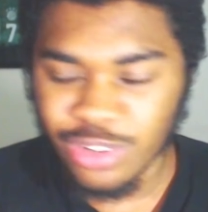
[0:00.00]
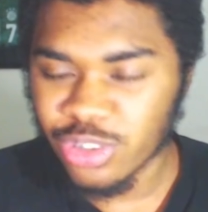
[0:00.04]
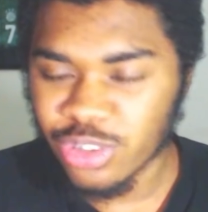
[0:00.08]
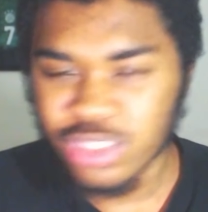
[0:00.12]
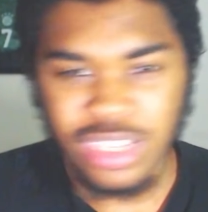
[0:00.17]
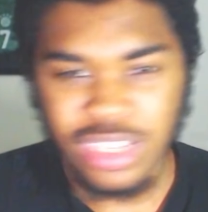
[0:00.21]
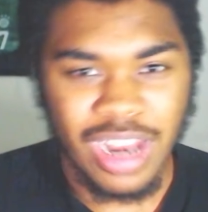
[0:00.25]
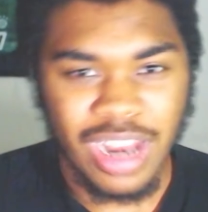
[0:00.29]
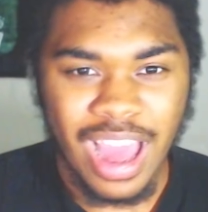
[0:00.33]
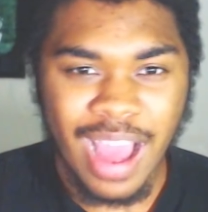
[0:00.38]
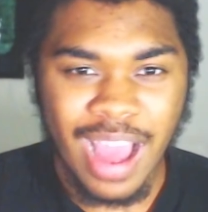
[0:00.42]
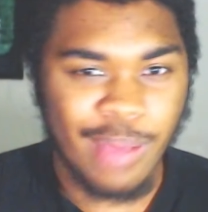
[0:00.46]
Just
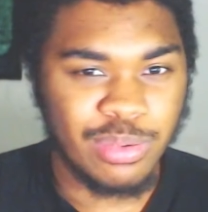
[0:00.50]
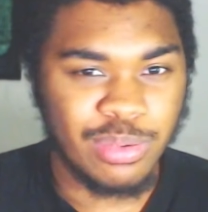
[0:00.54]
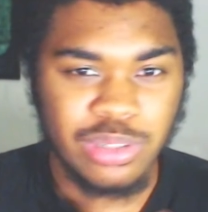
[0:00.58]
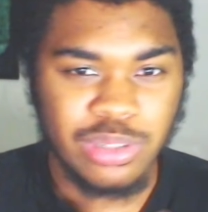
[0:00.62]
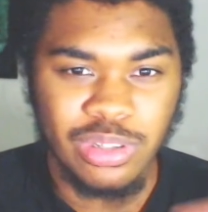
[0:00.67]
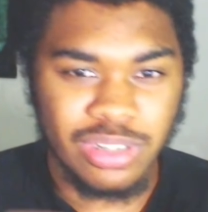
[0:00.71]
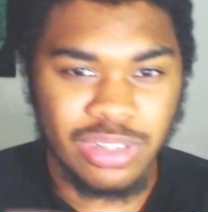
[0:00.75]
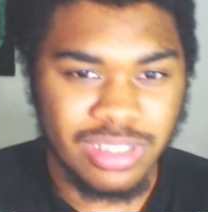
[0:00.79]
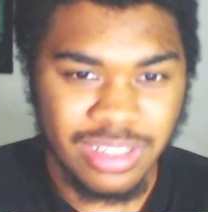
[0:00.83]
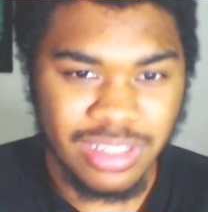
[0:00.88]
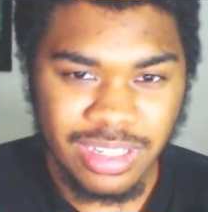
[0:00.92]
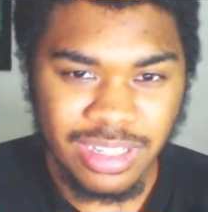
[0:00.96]
an
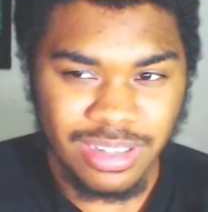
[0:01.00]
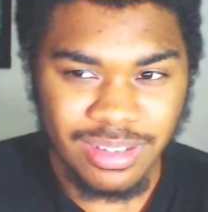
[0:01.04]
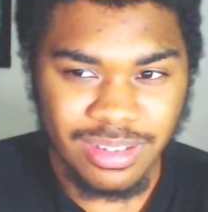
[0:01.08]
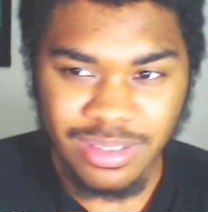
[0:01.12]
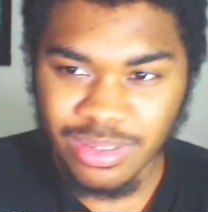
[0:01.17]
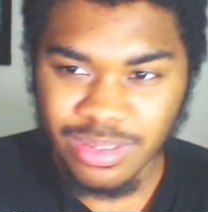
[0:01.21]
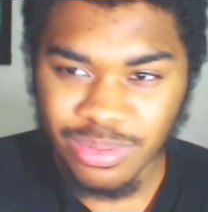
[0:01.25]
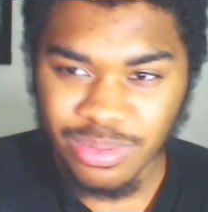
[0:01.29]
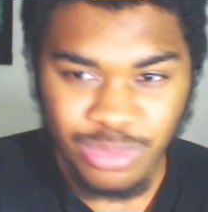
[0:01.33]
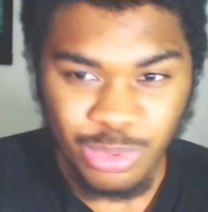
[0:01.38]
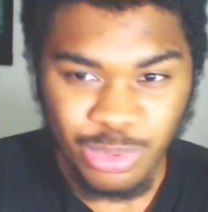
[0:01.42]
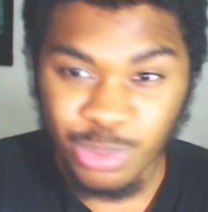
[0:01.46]
absolute
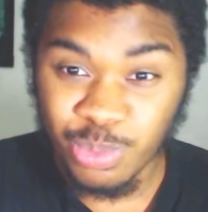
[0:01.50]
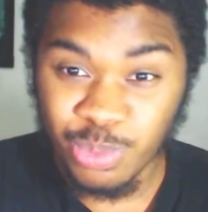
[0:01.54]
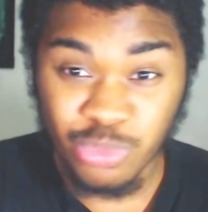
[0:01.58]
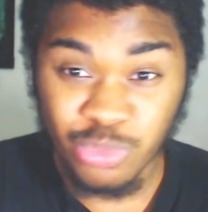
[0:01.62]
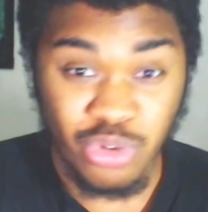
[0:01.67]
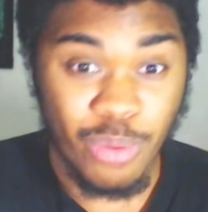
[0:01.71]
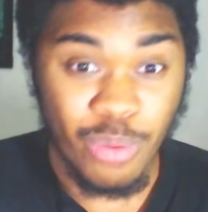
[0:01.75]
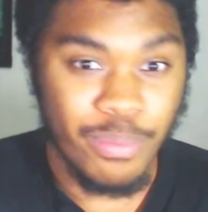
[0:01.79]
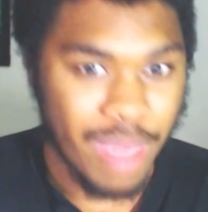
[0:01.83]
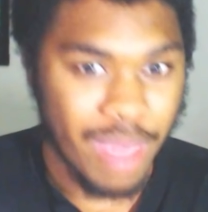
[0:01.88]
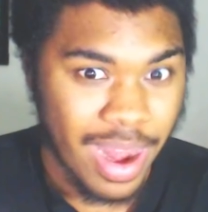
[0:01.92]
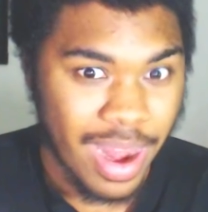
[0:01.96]

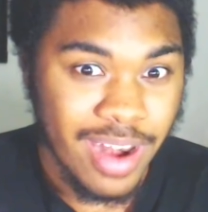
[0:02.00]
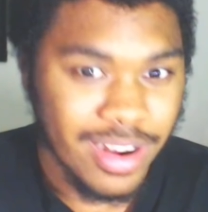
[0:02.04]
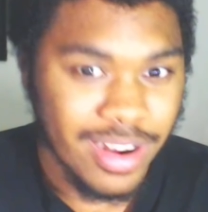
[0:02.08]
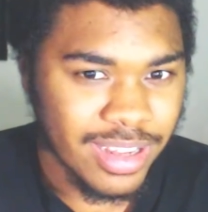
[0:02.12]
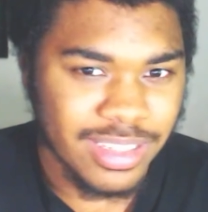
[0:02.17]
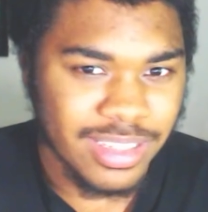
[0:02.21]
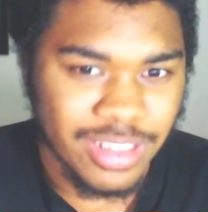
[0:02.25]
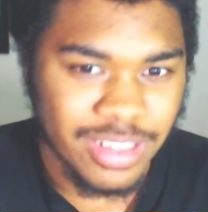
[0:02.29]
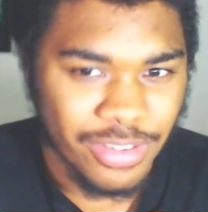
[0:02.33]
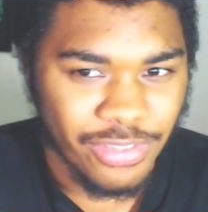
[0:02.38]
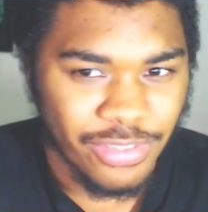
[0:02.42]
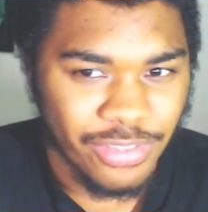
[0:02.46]

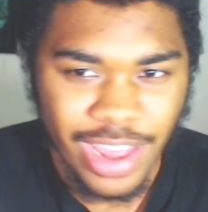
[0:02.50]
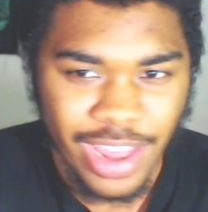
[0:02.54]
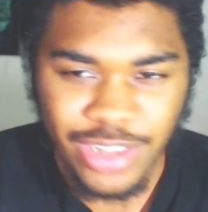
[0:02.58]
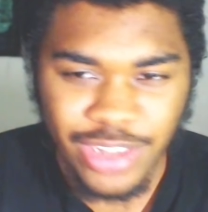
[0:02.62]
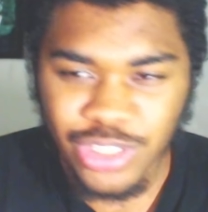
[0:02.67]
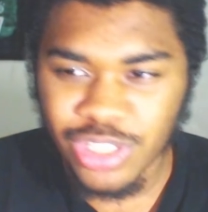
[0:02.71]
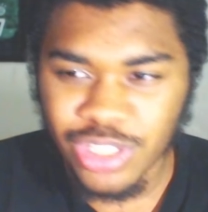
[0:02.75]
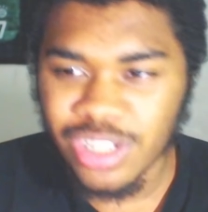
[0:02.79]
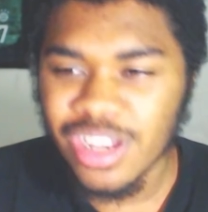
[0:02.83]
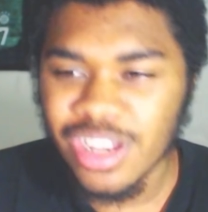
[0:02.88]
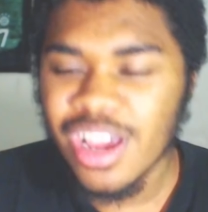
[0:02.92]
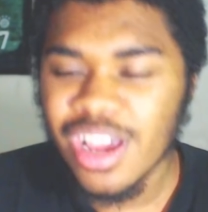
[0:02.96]
tremendous
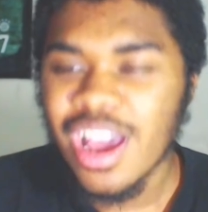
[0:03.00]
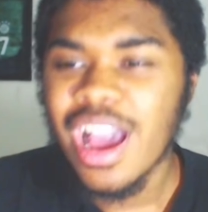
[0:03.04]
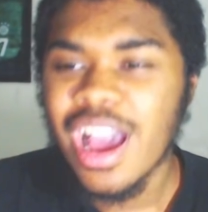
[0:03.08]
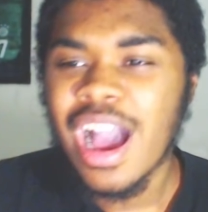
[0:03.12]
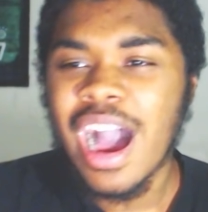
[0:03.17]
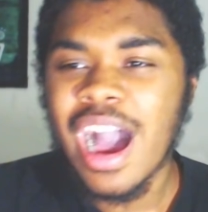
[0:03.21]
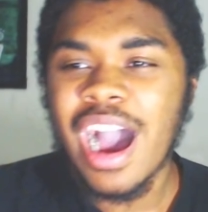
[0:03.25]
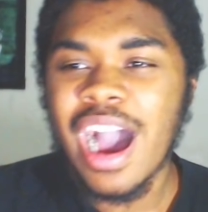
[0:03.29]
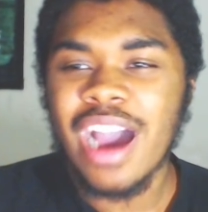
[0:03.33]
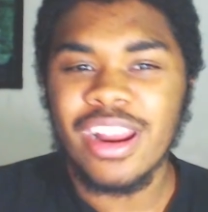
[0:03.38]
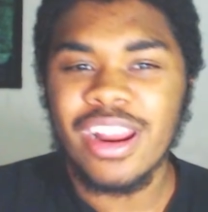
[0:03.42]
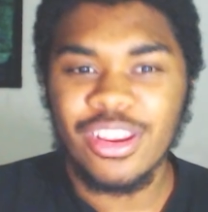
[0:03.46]
deflection,
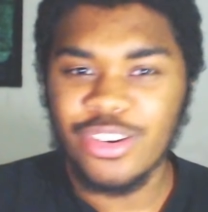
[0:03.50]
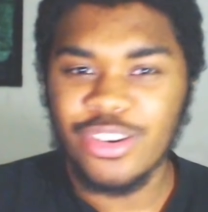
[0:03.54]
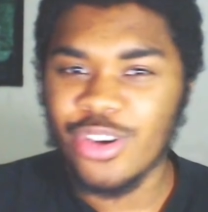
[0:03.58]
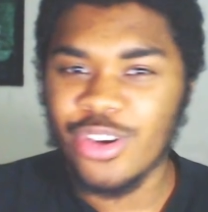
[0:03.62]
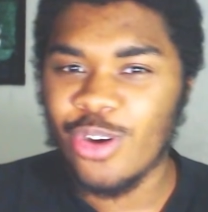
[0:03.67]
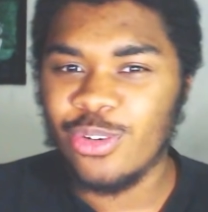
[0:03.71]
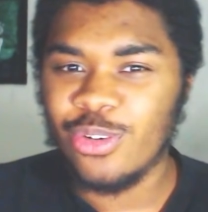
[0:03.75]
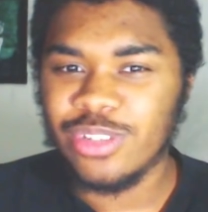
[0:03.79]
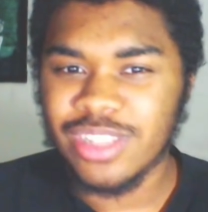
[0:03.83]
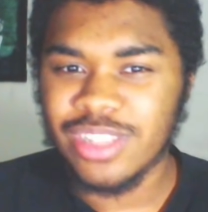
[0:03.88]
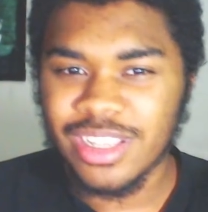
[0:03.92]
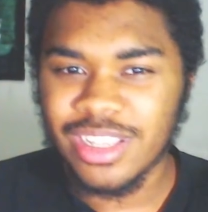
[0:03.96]
and it
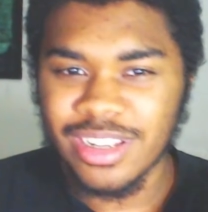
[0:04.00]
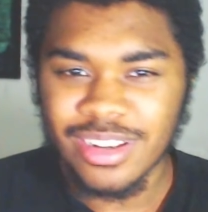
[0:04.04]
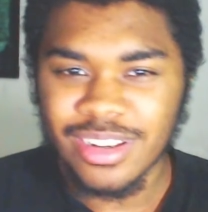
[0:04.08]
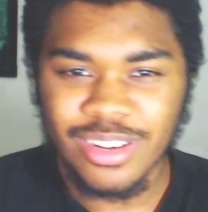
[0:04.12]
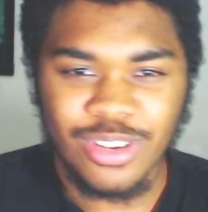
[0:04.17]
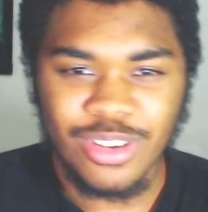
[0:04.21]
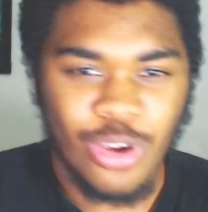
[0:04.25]
goes in.